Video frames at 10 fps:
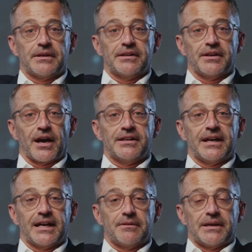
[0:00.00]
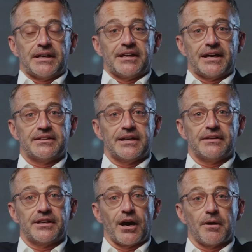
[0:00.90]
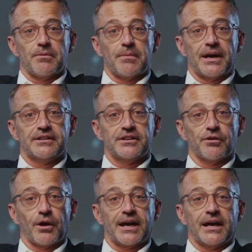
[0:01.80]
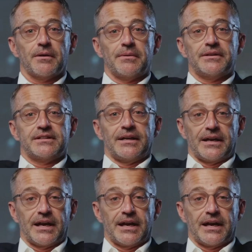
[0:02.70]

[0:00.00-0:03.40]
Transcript: Conduct A B testing to optimize UI elements